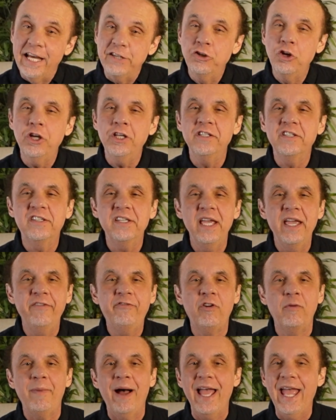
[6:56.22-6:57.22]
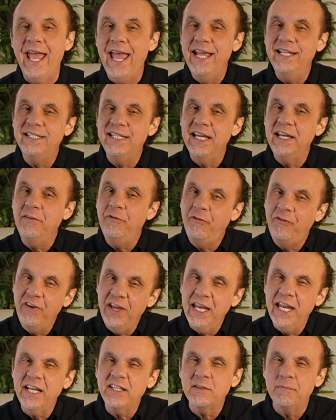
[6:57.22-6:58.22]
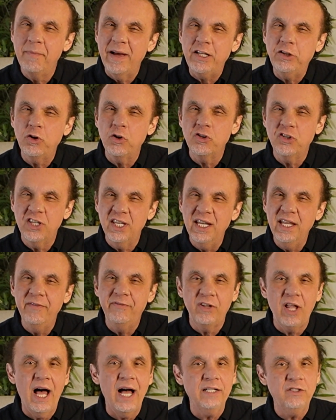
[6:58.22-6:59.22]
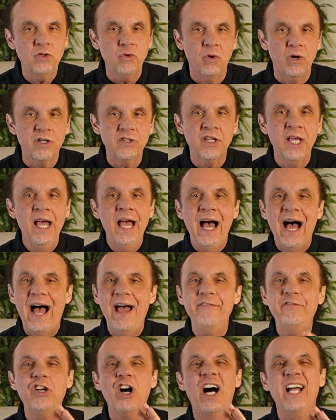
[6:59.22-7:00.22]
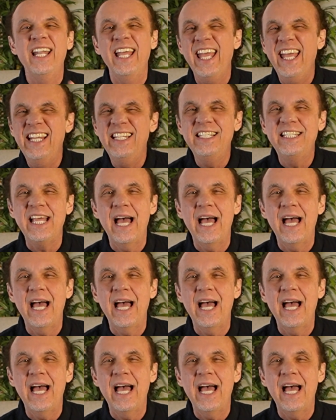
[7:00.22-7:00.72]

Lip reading: as you can see from my 18 Phoenix Metro City vlog tours, I've gone in